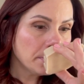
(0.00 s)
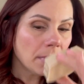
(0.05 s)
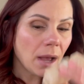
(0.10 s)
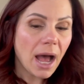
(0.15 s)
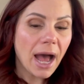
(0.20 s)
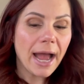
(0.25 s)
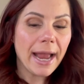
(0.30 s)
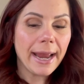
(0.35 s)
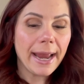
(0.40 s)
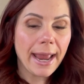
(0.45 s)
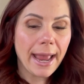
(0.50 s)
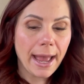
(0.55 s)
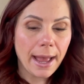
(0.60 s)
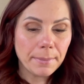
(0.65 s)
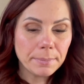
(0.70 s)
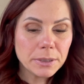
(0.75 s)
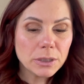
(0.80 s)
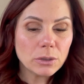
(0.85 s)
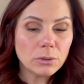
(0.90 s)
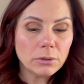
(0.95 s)
I
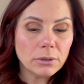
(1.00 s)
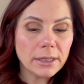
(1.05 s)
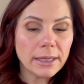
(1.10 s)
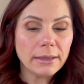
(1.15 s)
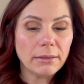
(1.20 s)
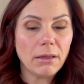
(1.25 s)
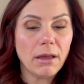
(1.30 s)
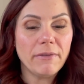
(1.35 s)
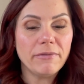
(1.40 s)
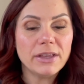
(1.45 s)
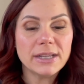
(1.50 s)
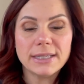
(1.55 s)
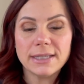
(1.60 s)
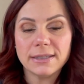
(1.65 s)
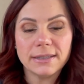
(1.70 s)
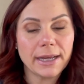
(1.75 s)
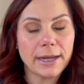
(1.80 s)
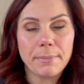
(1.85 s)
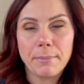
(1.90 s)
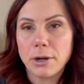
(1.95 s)
absolutely love, this is
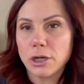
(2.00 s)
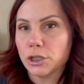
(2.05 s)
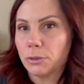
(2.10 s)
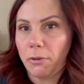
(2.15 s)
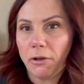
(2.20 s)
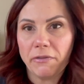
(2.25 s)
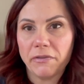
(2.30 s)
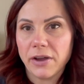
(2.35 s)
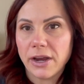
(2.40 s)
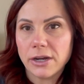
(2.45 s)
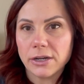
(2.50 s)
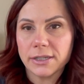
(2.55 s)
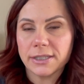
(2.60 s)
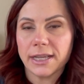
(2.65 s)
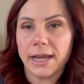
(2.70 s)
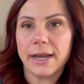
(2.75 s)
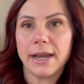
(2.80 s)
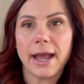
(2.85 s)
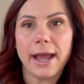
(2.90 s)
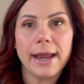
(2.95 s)
like Marshmallow
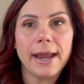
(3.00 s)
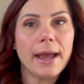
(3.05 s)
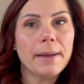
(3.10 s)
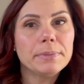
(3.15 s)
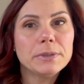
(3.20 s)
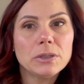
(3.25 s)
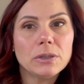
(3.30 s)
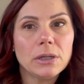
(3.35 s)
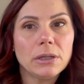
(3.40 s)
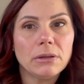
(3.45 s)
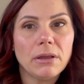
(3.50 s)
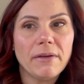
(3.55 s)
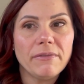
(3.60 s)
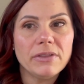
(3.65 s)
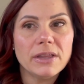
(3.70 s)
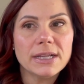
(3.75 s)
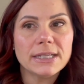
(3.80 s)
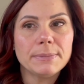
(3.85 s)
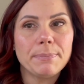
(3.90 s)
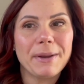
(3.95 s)
Fireside. I absolutely love
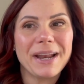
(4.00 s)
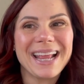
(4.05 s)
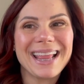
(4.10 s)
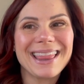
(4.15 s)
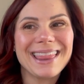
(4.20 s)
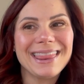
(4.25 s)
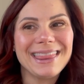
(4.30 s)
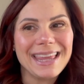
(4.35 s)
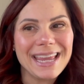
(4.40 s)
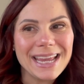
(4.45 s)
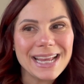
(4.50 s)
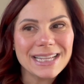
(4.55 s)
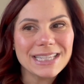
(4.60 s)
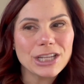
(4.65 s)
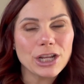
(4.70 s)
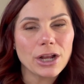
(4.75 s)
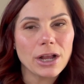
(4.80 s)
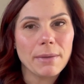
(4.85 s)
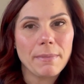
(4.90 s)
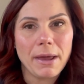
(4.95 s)
this, but I think it's
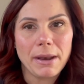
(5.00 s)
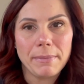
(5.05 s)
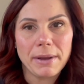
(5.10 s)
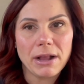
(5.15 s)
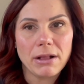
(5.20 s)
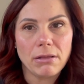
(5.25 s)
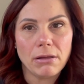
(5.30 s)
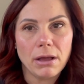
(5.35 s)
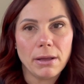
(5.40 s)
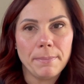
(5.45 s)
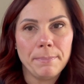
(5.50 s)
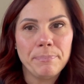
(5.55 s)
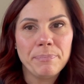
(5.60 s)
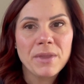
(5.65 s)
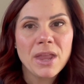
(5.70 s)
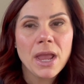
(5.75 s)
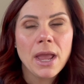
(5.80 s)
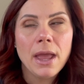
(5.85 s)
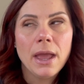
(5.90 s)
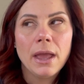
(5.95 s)
gonna come out of my club
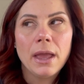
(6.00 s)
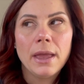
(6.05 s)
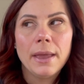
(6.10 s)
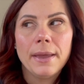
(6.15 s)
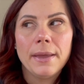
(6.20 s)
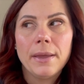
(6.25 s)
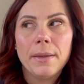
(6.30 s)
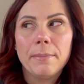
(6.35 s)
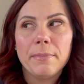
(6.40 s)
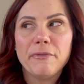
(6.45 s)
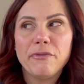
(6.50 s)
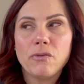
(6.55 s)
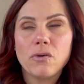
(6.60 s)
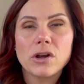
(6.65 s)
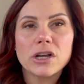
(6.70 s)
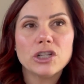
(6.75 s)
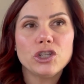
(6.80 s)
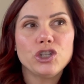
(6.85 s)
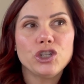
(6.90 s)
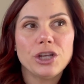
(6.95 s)
before
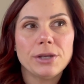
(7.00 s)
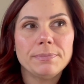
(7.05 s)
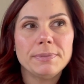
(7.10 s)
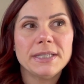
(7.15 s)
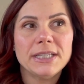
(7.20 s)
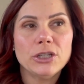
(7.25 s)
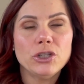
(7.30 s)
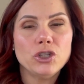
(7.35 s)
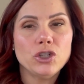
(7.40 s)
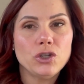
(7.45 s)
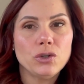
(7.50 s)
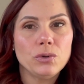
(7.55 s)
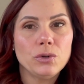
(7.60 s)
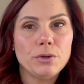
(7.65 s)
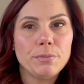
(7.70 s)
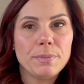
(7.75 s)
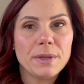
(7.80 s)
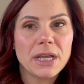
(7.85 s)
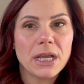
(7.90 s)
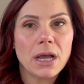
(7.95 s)
it ships in
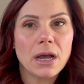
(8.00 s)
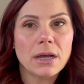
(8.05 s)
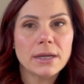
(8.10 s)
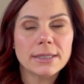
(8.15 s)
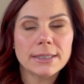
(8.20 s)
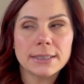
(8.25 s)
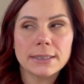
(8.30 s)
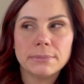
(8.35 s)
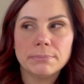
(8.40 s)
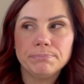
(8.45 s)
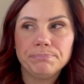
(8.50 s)
June because